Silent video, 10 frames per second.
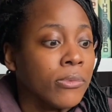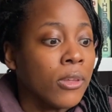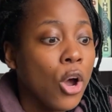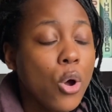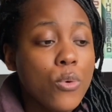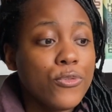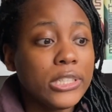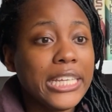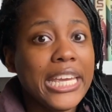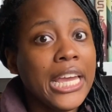
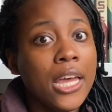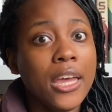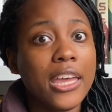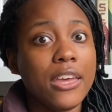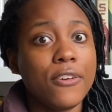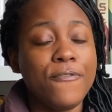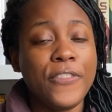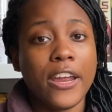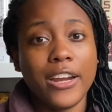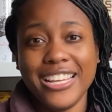hopefully if
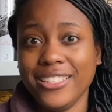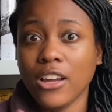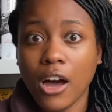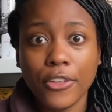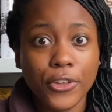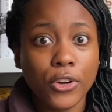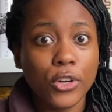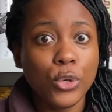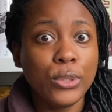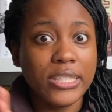there is an author
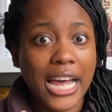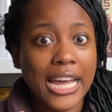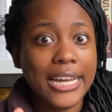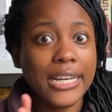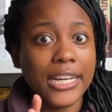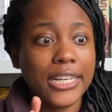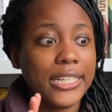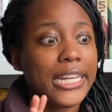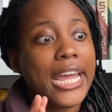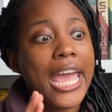who
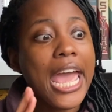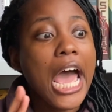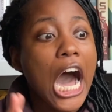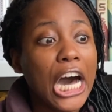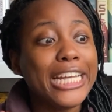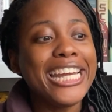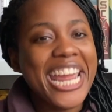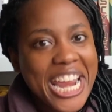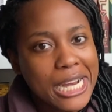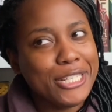signed
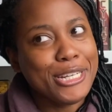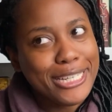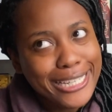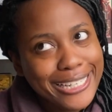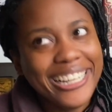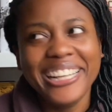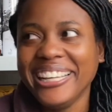unagented,